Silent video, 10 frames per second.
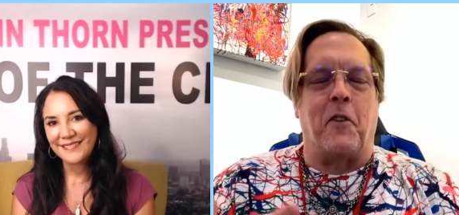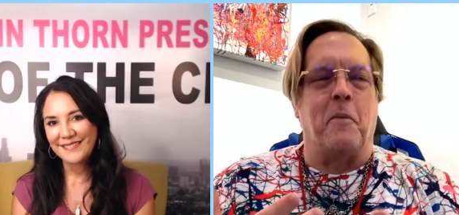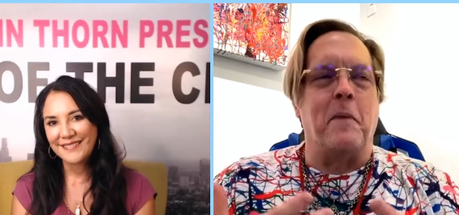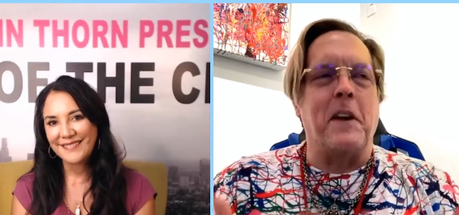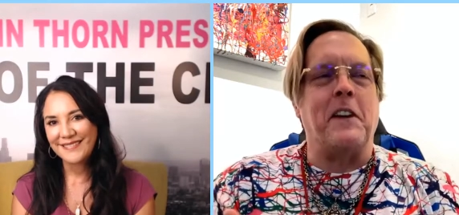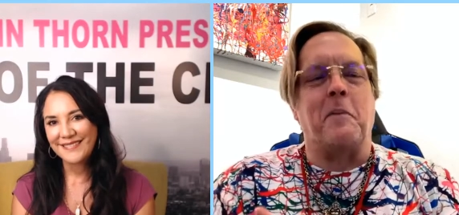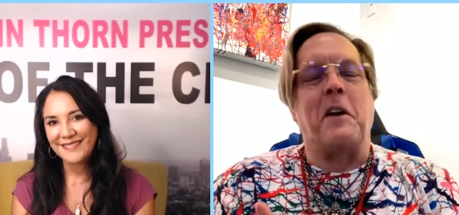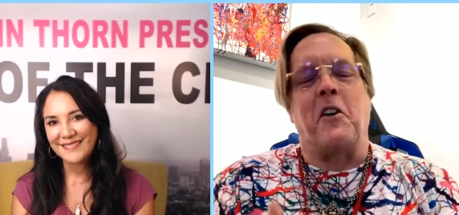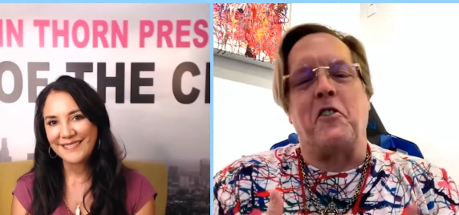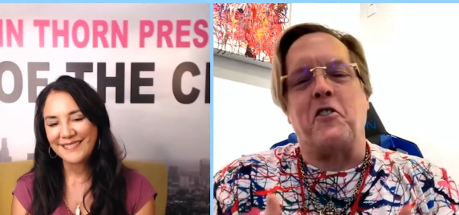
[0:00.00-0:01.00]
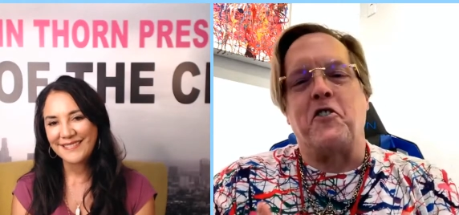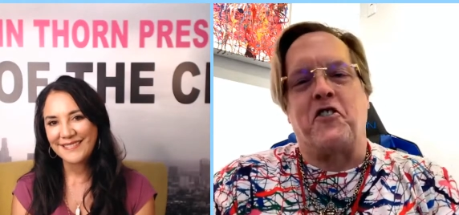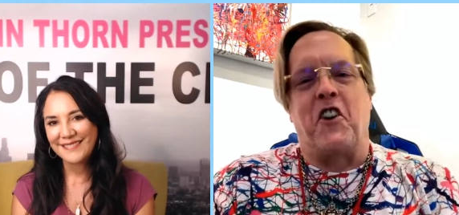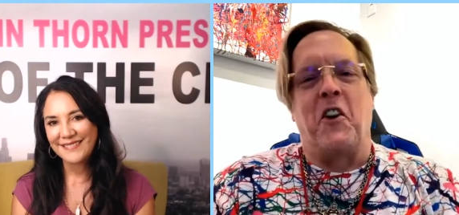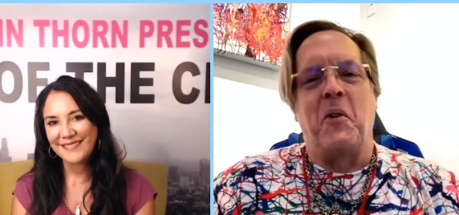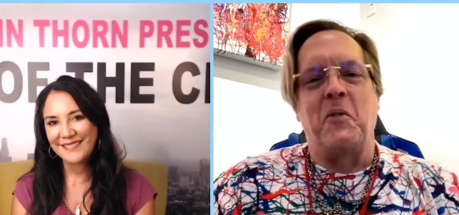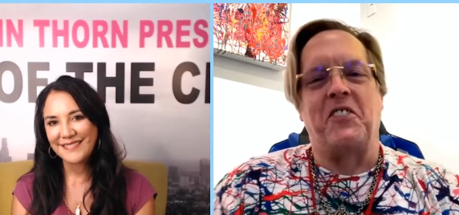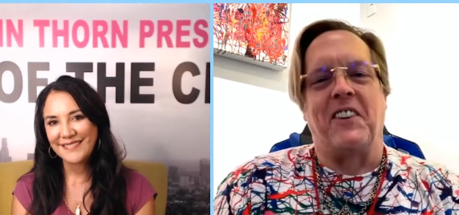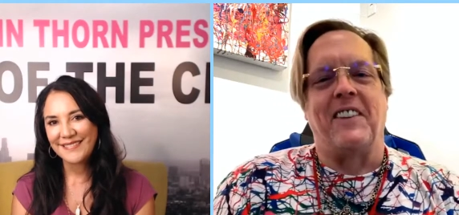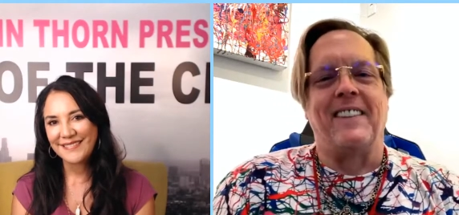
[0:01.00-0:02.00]
Speaker 1: me to be on your show,
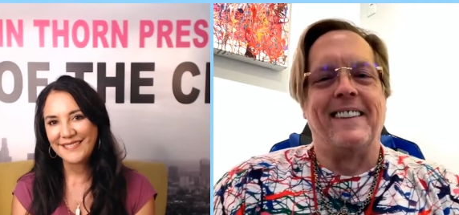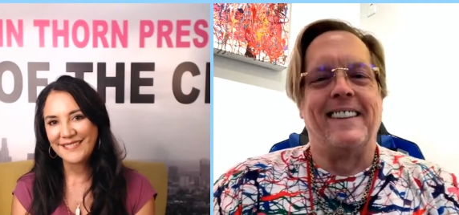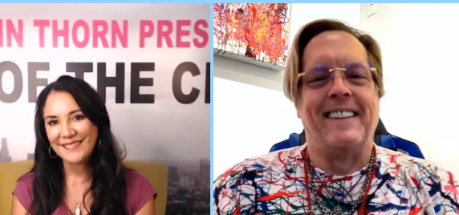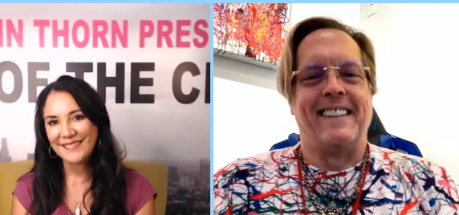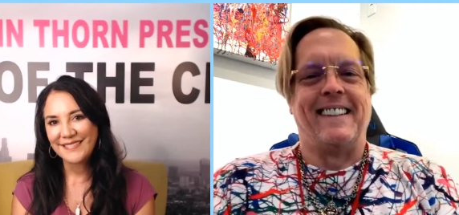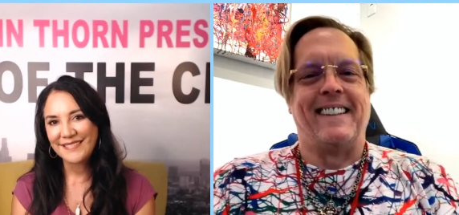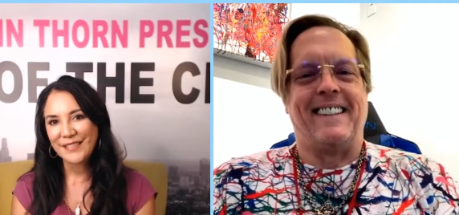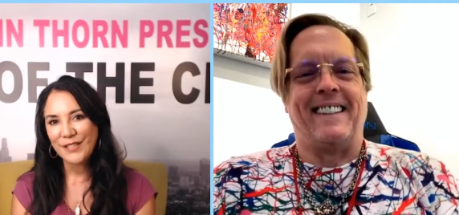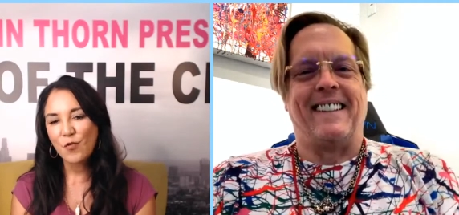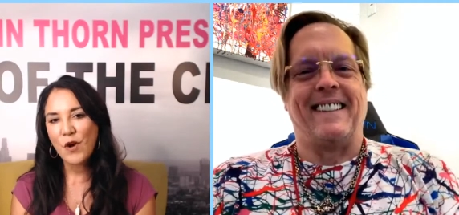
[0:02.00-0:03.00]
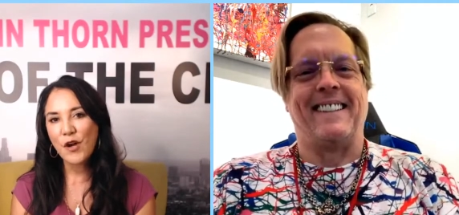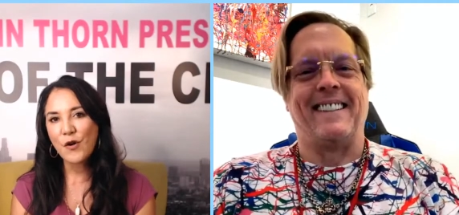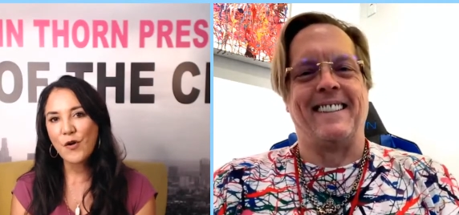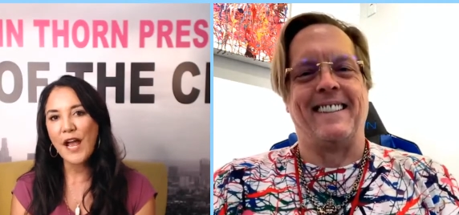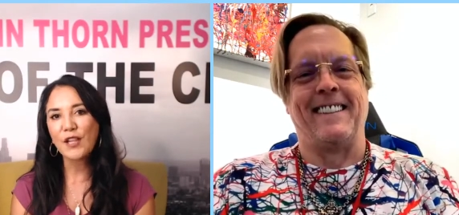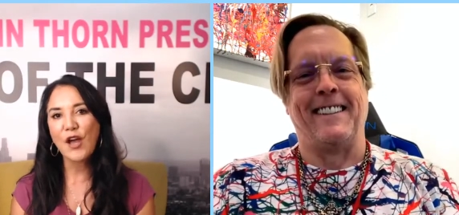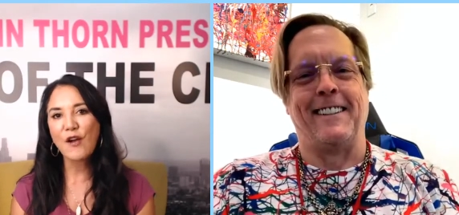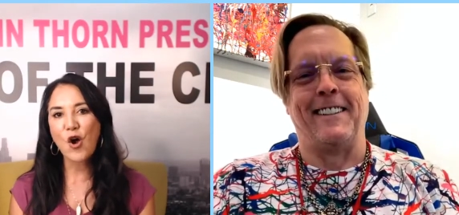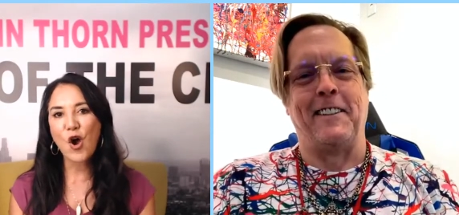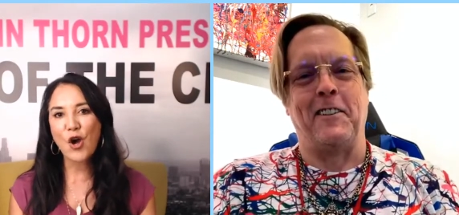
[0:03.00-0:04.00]
so.
Speaker 2: Well, I love
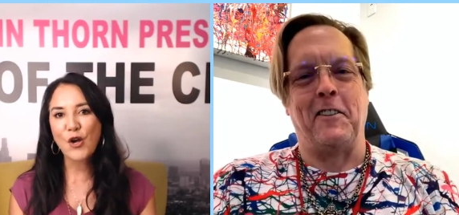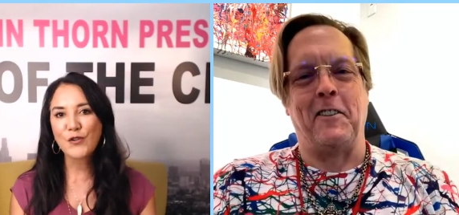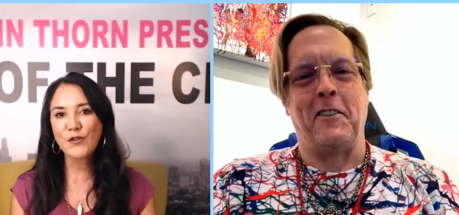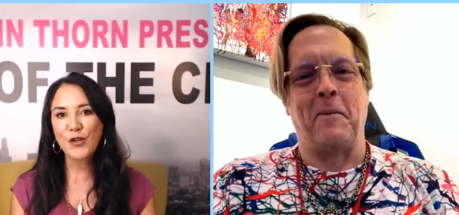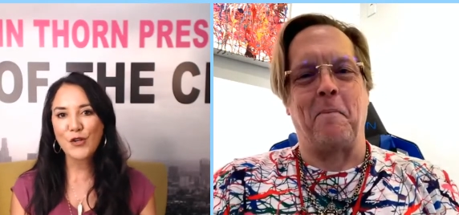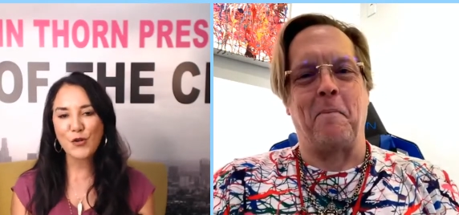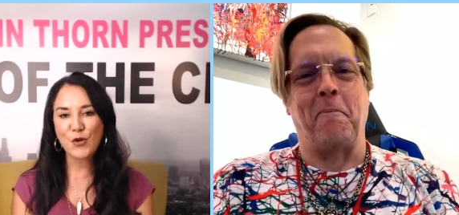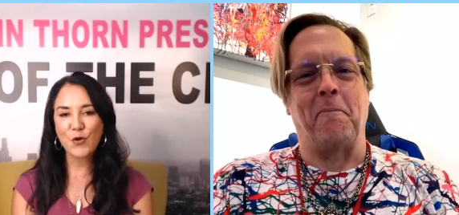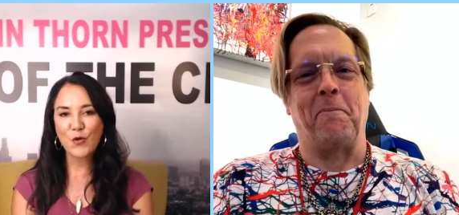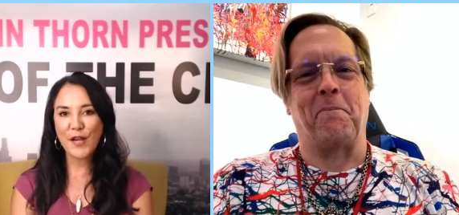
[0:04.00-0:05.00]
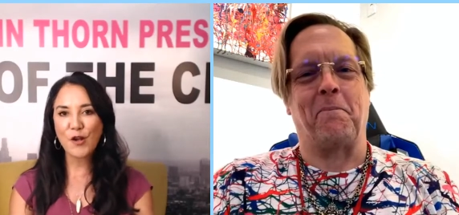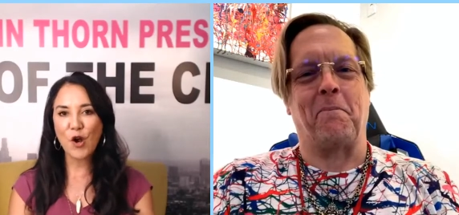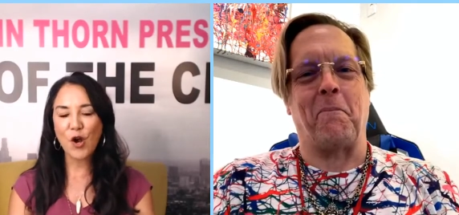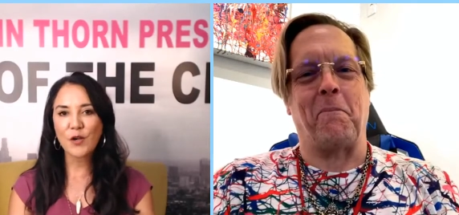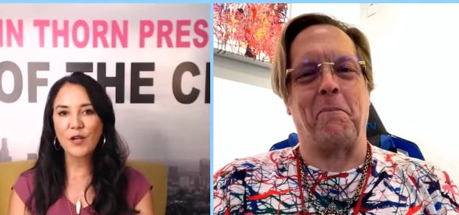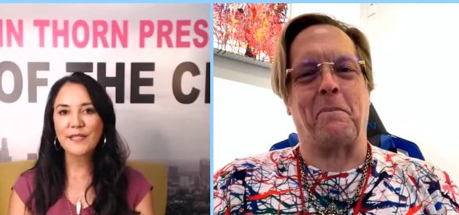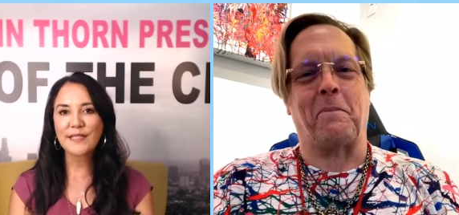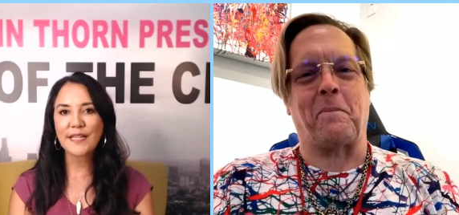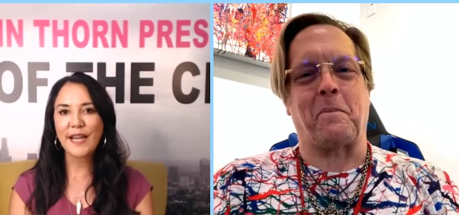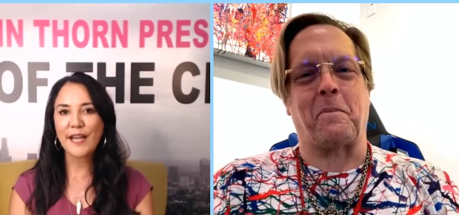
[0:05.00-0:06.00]
art. You're a great
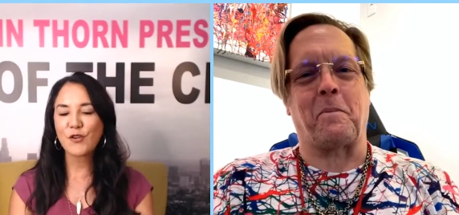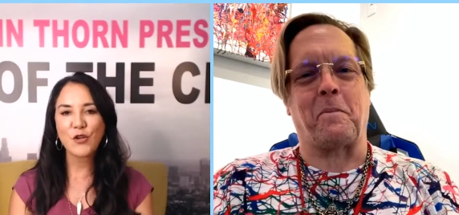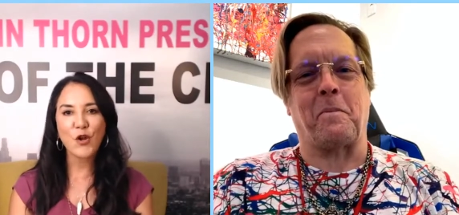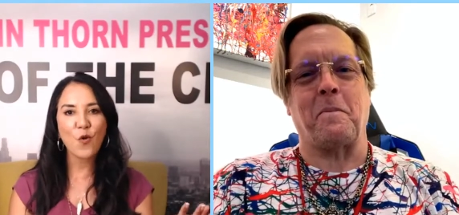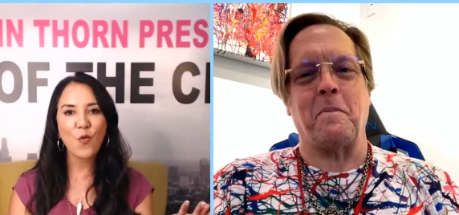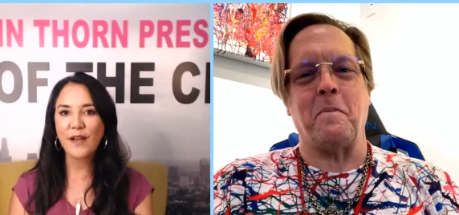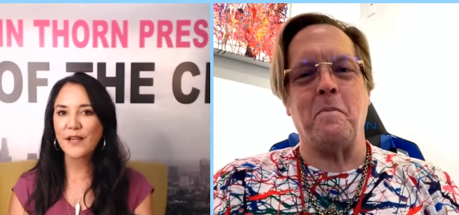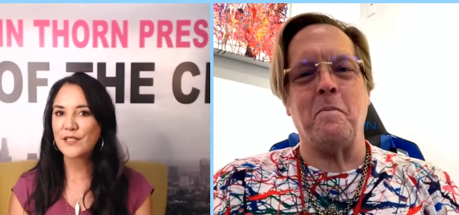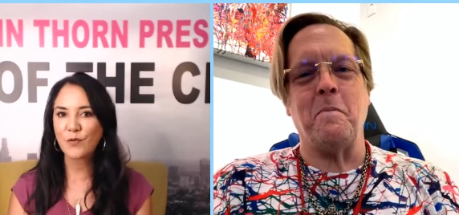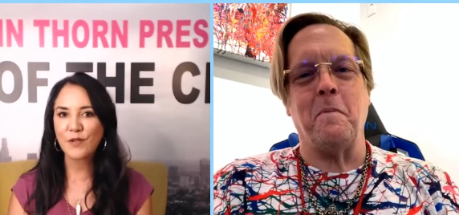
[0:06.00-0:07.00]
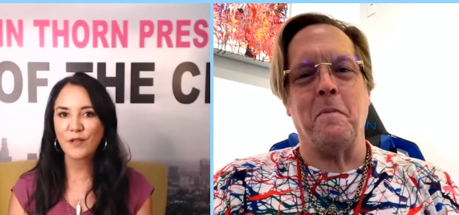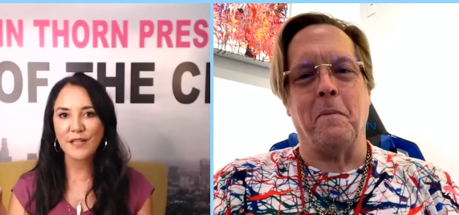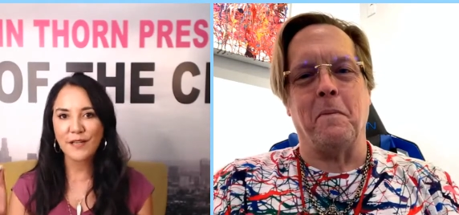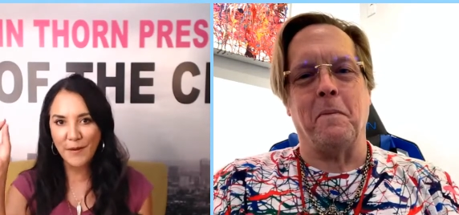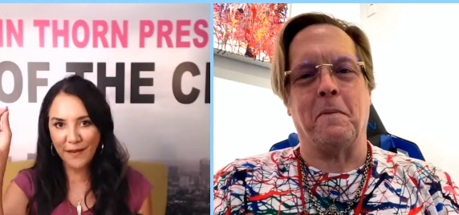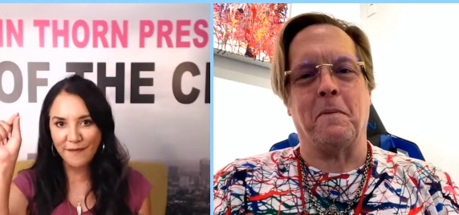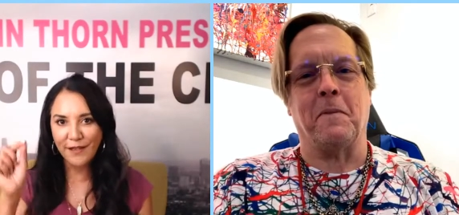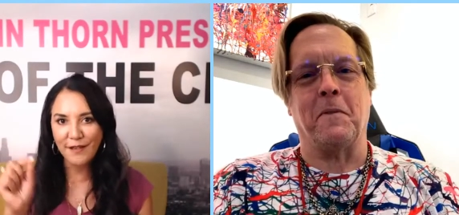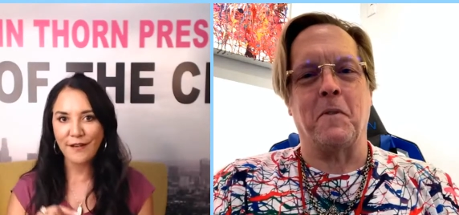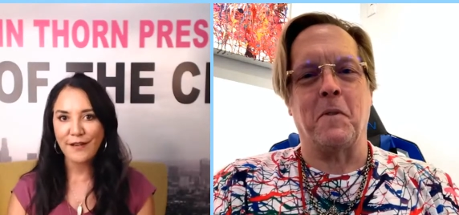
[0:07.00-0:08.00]
artist. And you know what has really been
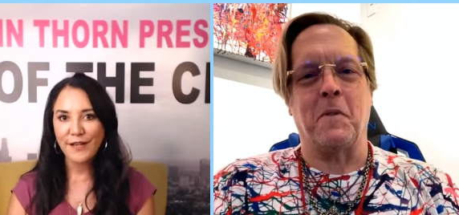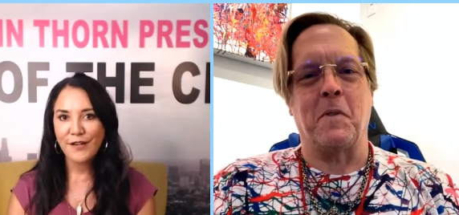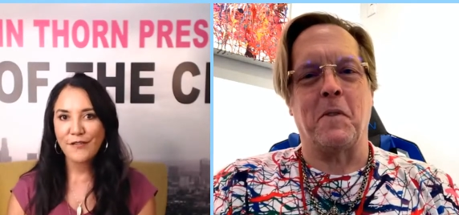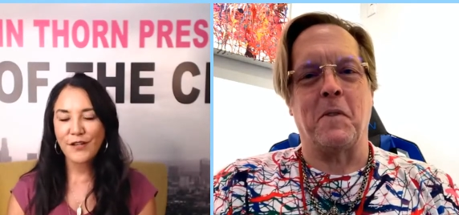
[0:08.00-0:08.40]
the, the